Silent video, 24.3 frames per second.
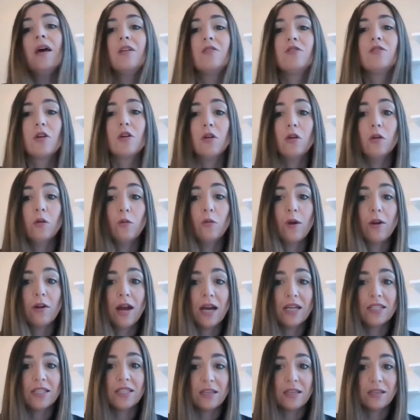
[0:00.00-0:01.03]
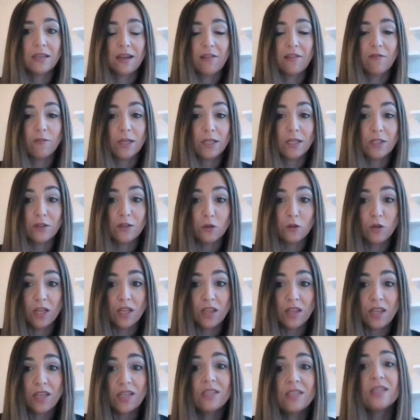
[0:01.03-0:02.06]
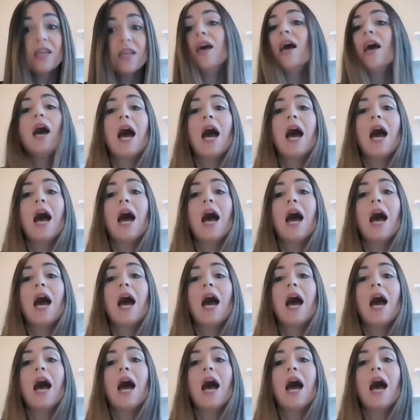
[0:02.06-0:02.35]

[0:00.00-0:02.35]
So we're asking the government to look at this.